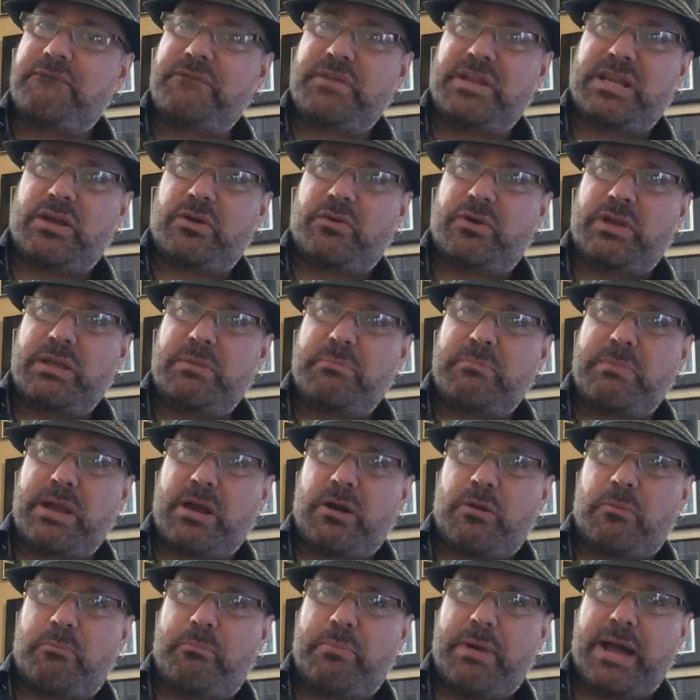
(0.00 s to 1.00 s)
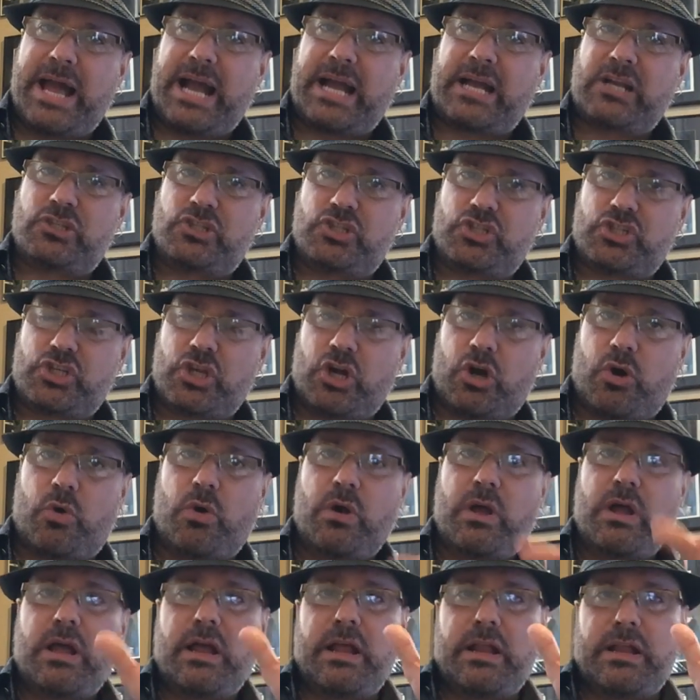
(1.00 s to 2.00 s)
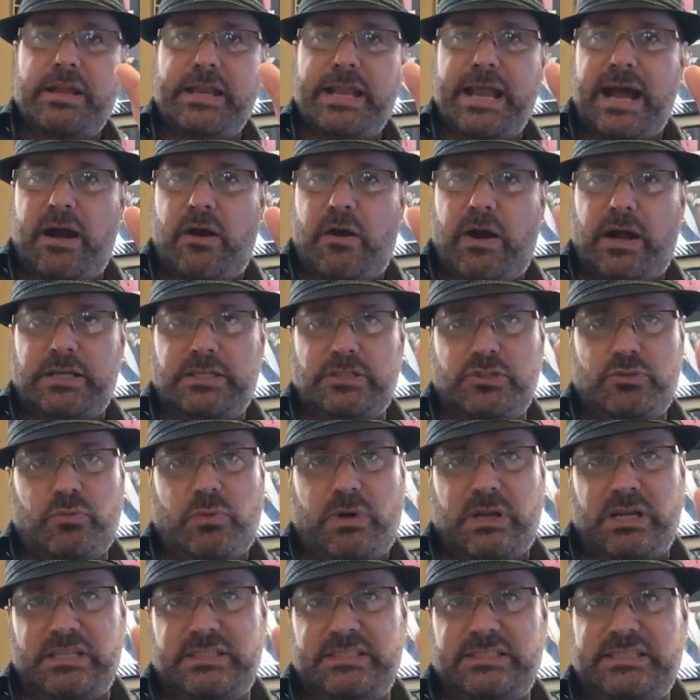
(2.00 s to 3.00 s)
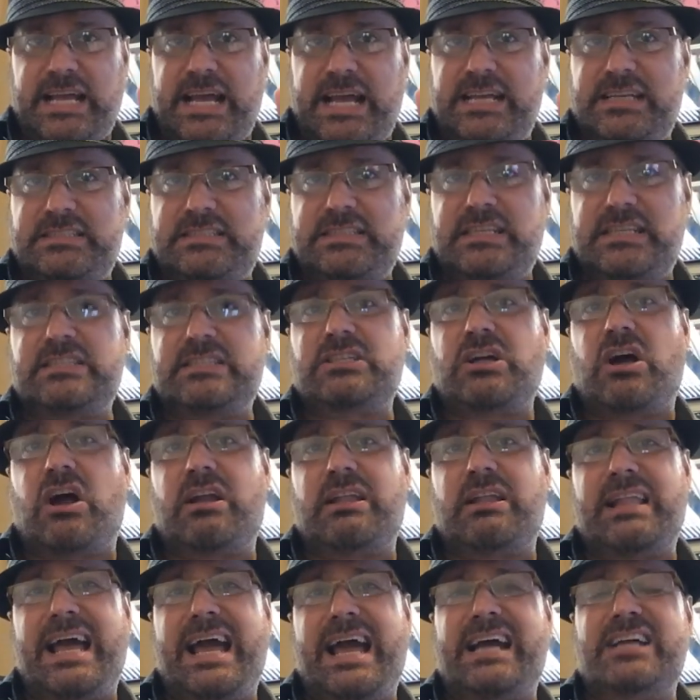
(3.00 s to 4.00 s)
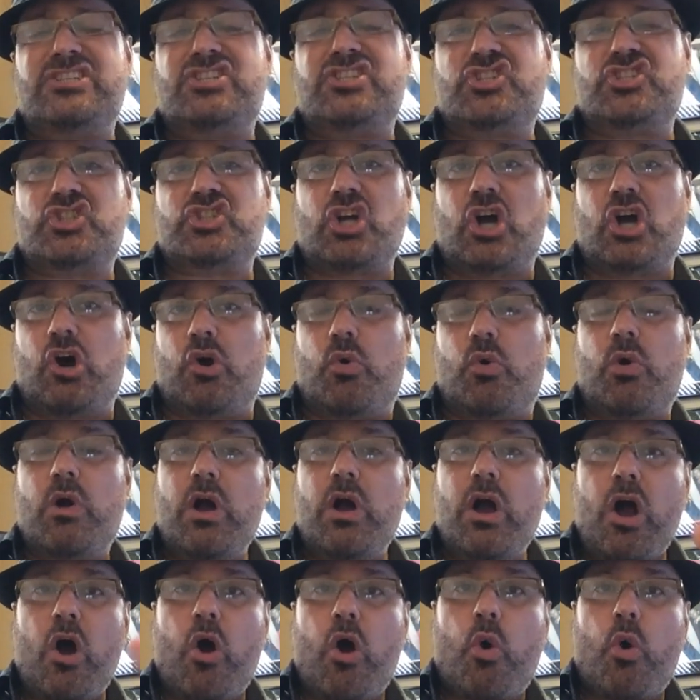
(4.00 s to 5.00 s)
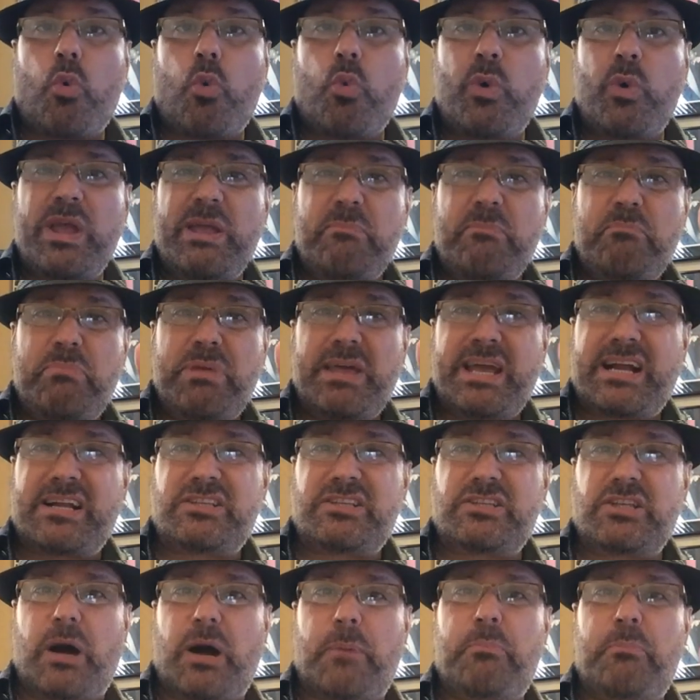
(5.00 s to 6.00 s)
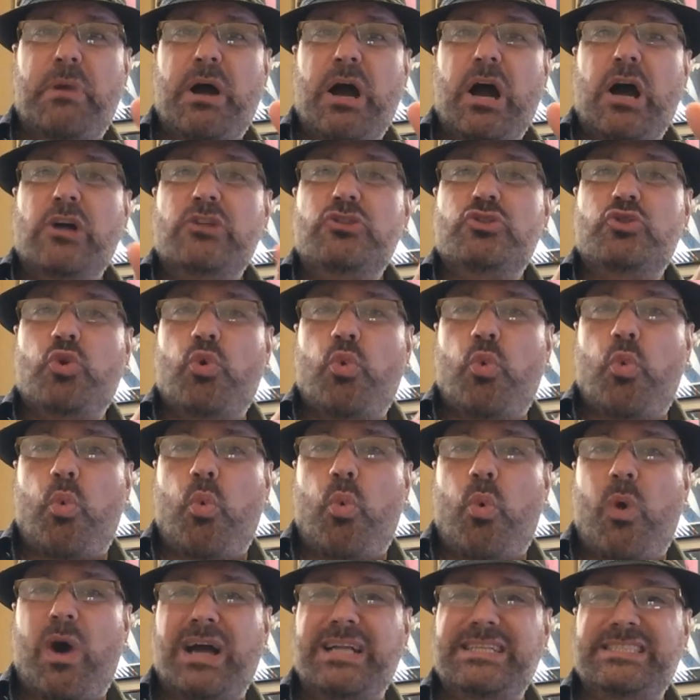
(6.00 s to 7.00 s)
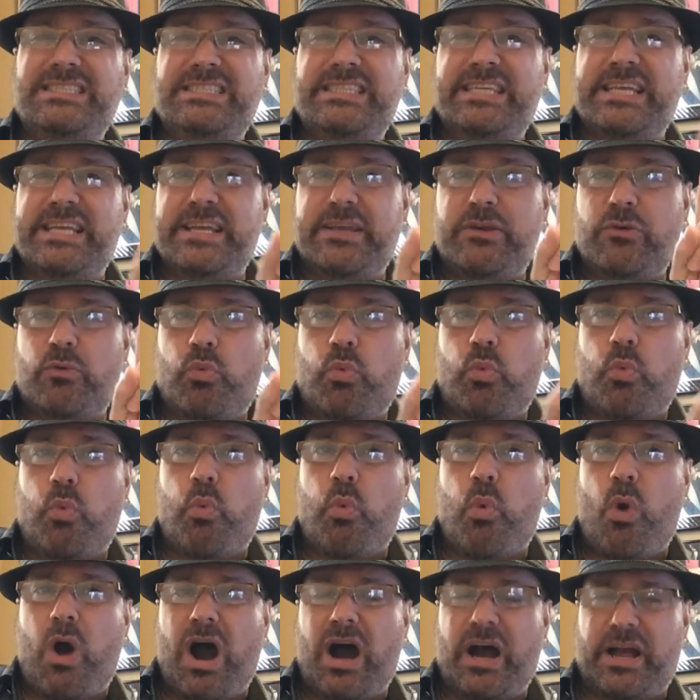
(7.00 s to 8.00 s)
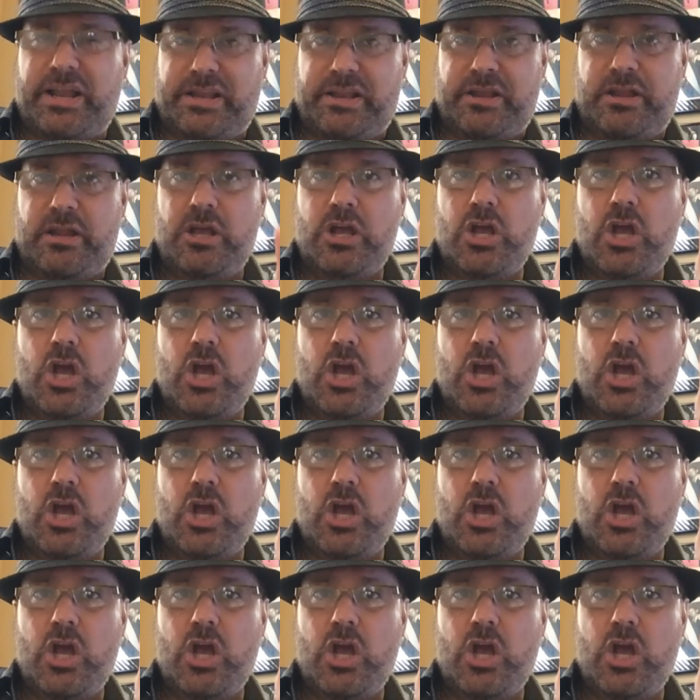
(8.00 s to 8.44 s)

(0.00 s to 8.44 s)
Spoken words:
Video Email Bag Show. Now, I just want to say, since our last show, we picked up 21